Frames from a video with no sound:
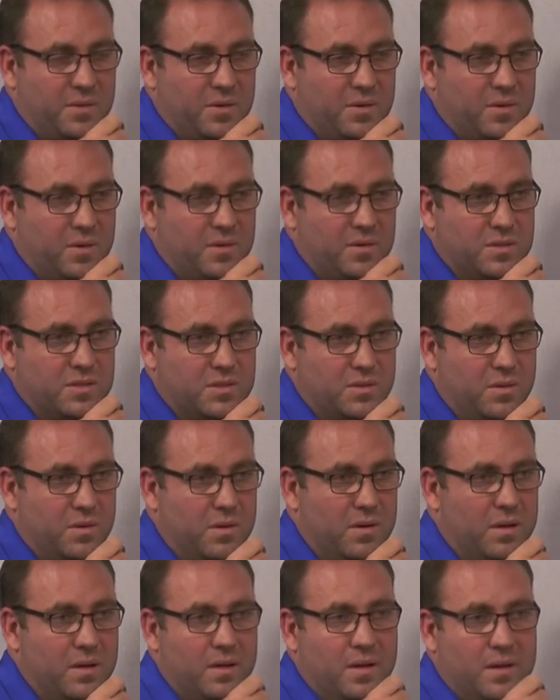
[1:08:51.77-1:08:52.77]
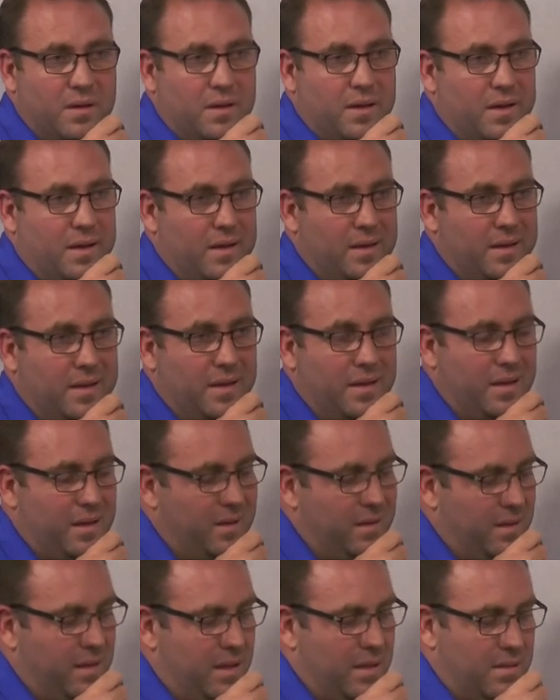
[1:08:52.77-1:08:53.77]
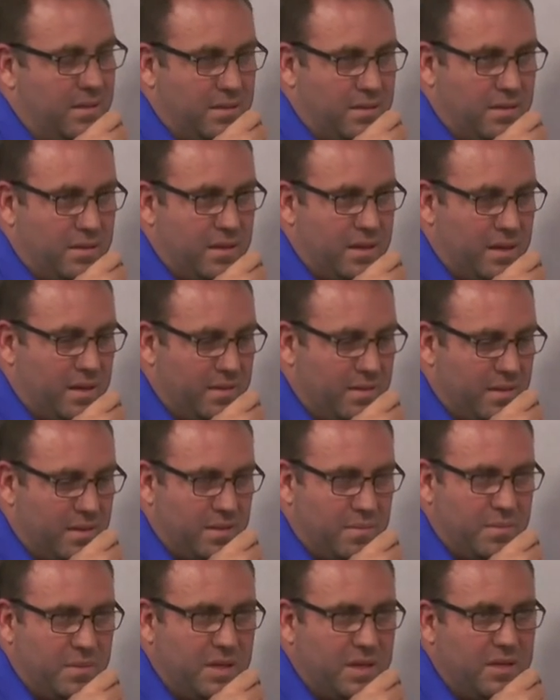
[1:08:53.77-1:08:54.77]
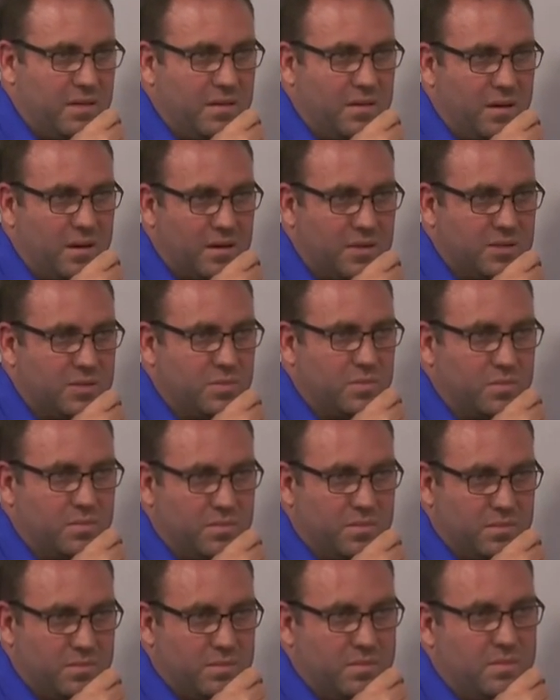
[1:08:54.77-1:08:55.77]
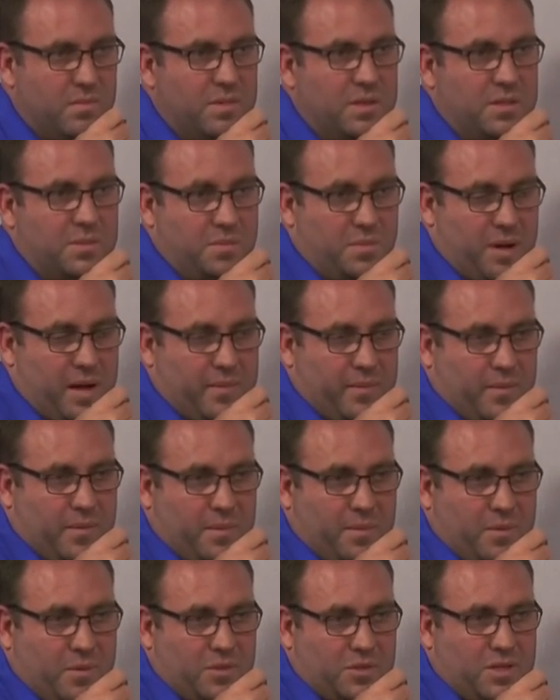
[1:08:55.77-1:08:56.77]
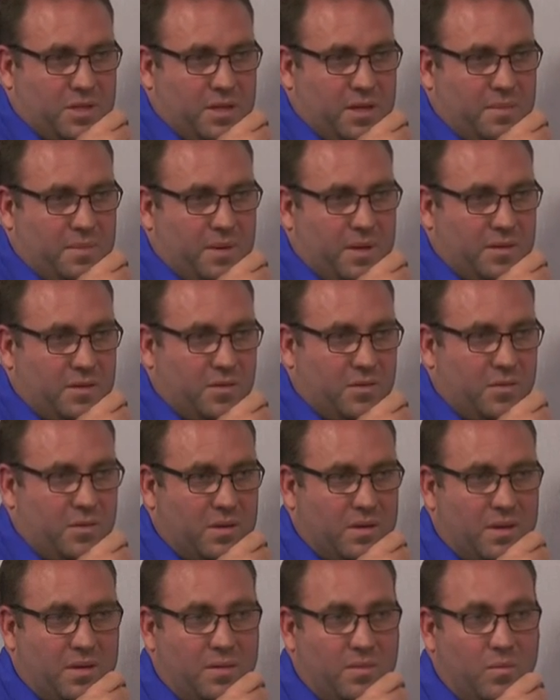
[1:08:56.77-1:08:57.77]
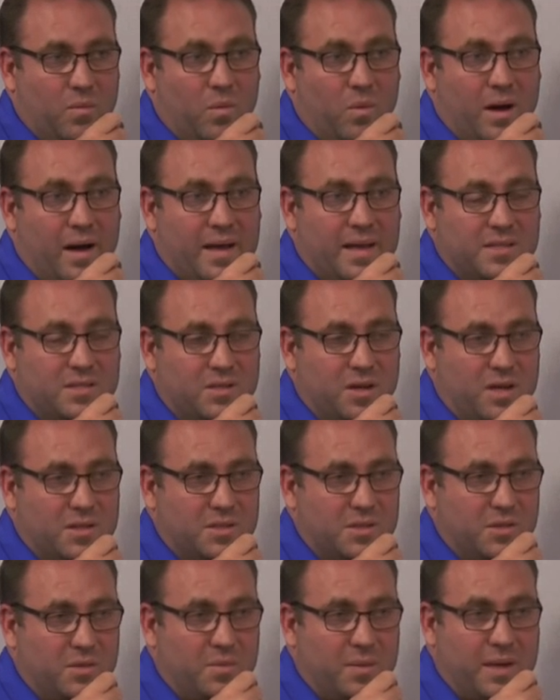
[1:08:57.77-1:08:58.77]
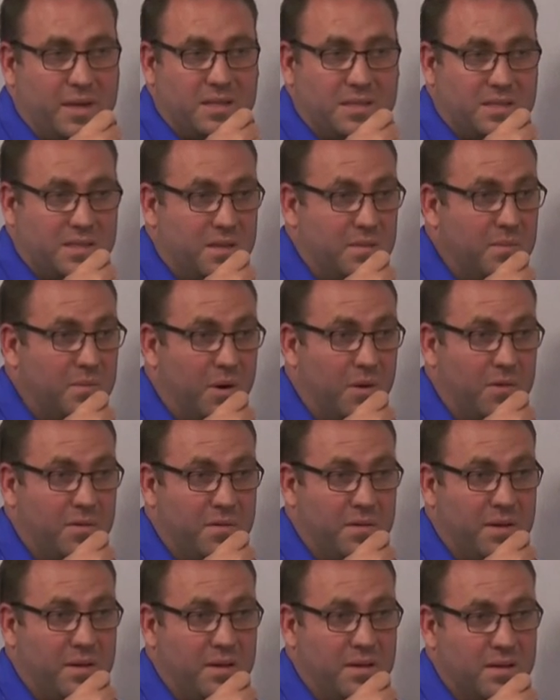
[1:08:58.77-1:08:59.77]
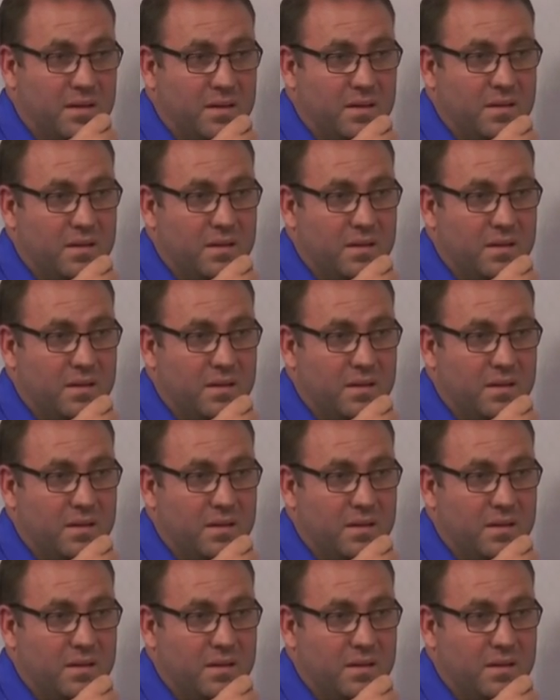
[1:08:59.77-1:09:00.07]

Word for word: You'll go to the store, and the medial arch is probably pushing up on you, and why it's causing you pain, is it in both feet?